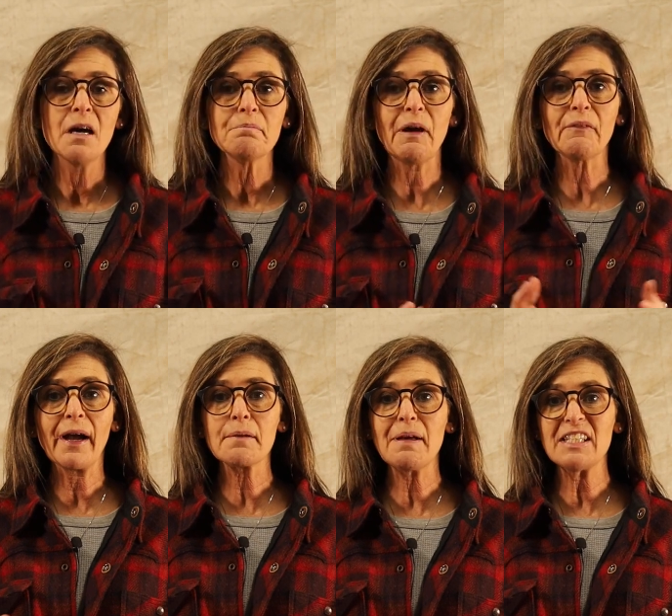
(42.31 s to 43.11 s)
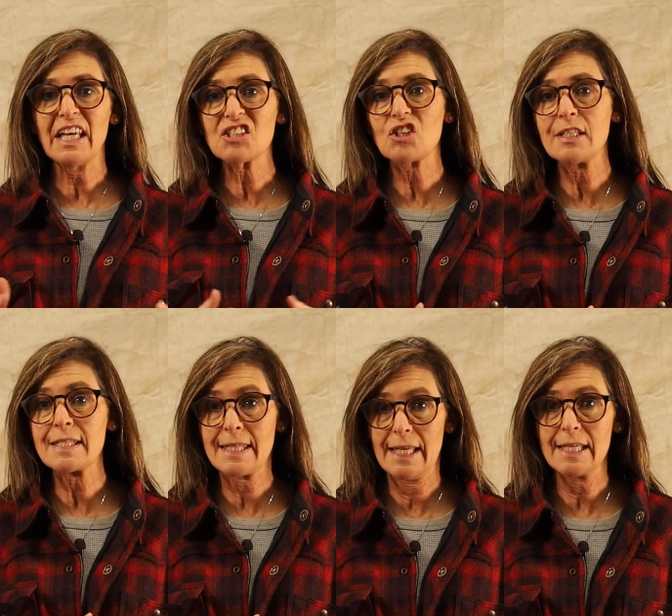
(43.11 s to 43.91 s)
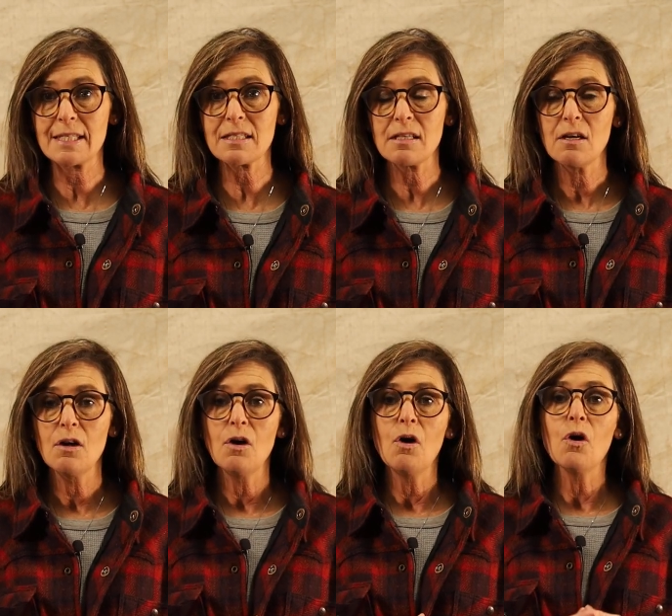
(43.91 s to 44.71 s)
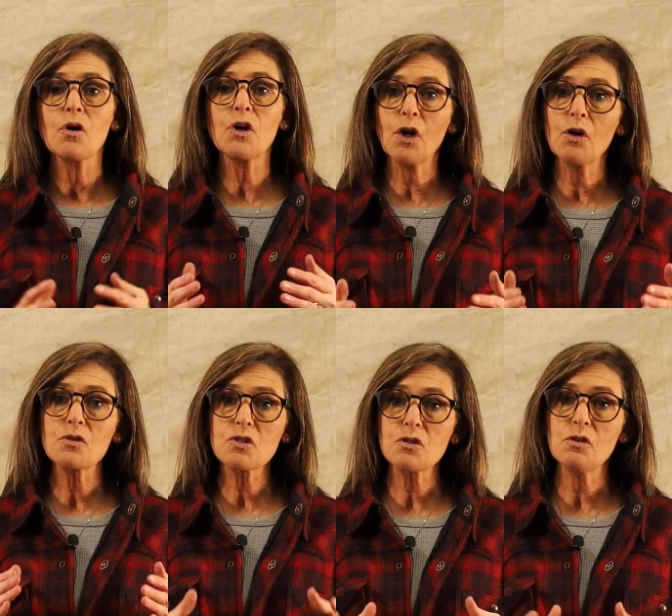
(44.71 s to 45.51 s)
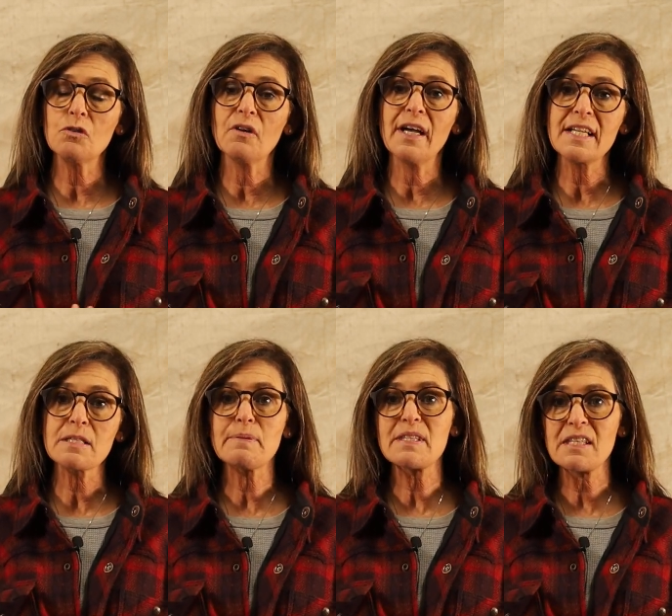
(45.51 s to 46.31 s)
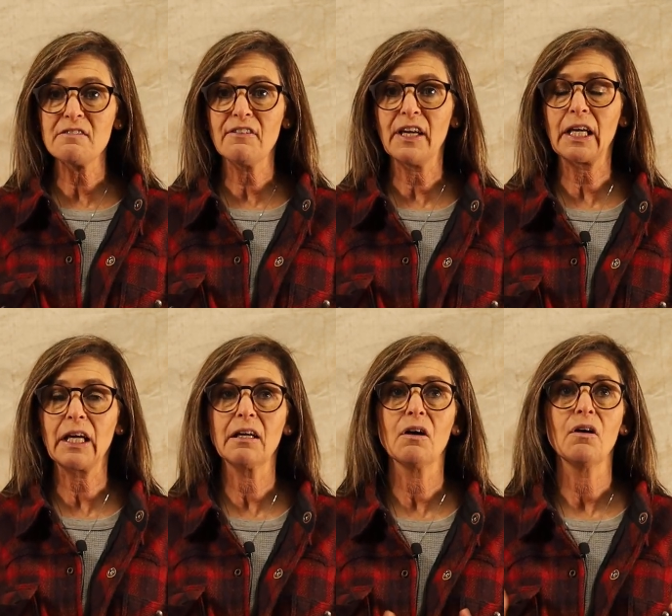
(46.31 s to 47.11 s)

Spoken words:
My recommendation is this: go to a specific